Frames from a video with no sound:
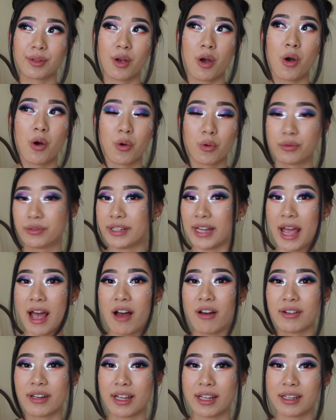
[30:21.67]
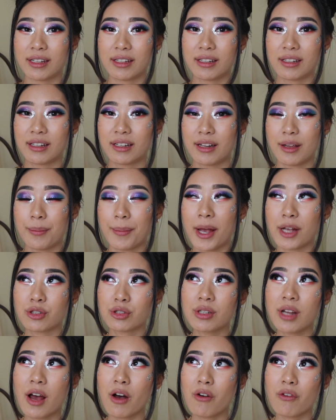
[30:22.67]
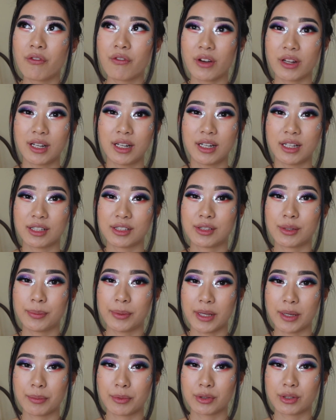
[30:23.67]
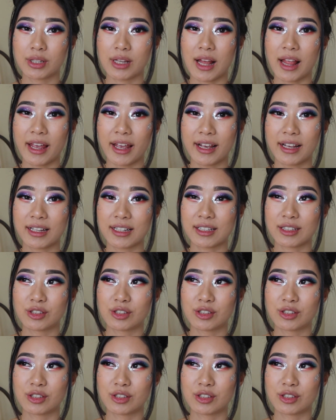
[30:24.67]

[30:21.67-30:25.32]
hone down. And imagine how fun it is to be able to like